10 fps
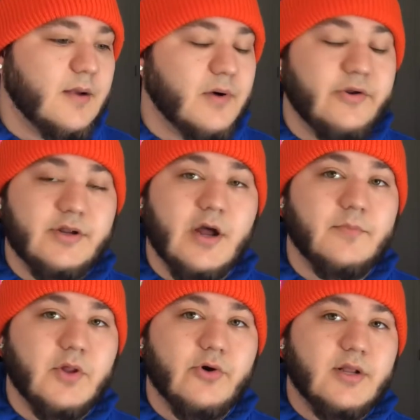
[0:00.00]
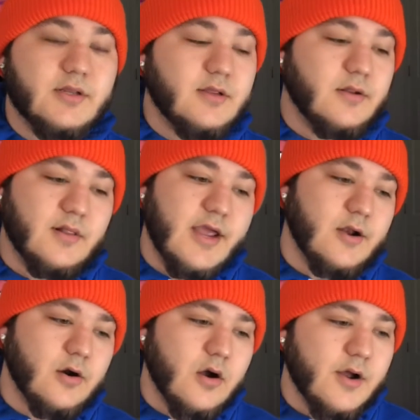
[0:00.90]
probably upload it either
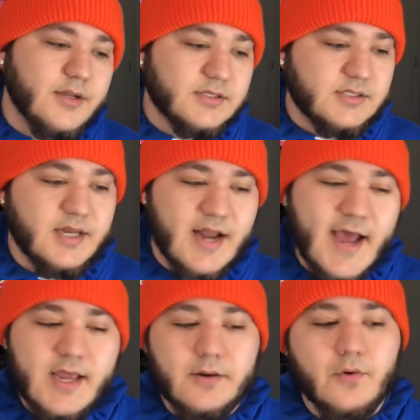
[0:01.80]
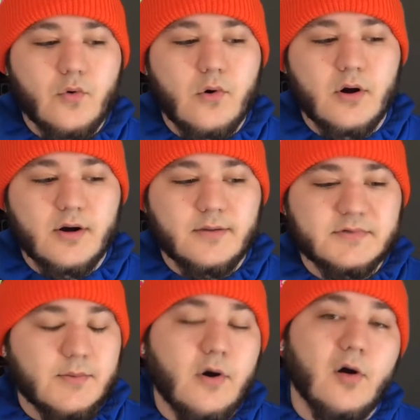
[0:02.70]
later on tonight or
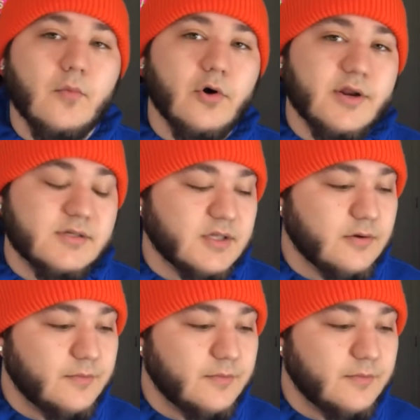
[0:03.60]
tomorrow morning, so